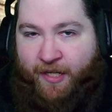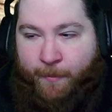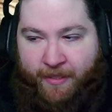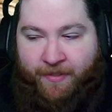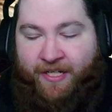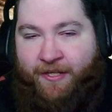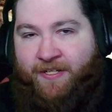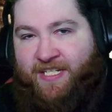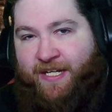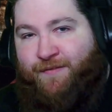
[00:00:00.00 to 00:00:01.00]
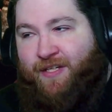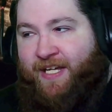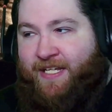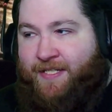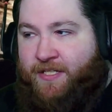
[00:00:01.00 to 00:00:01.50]
But he went in there and saved
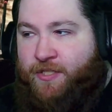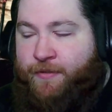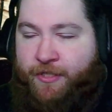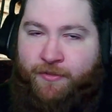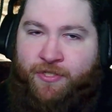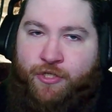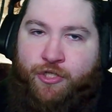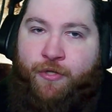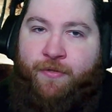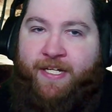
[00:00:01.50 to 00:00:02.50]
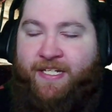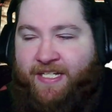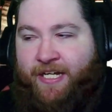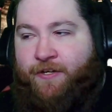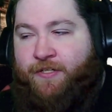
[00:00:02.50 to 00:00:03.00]
Alessa. So it goes to show that his
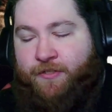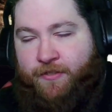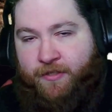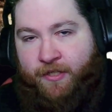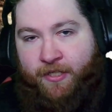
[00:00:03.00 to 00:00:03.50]
character,